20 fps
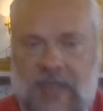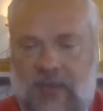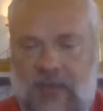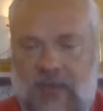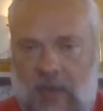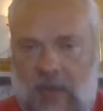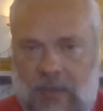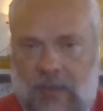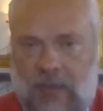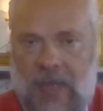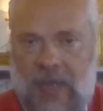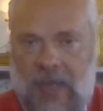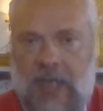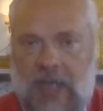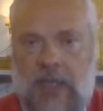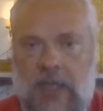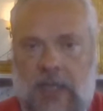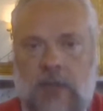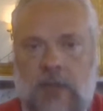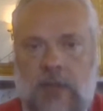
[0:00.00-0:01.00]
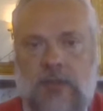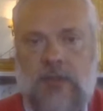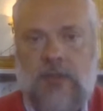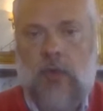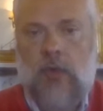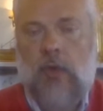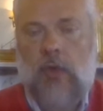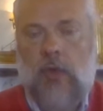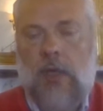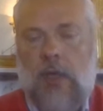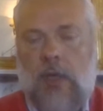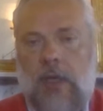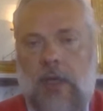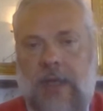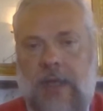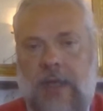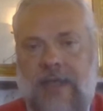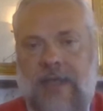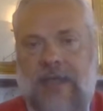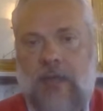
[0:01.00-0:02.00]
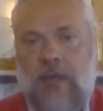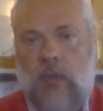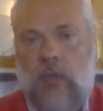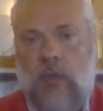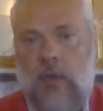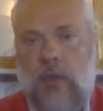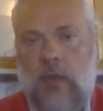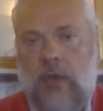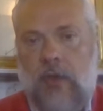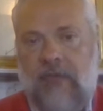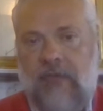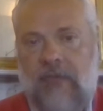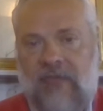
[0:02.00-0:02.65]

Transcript: the grappa back. So and then you can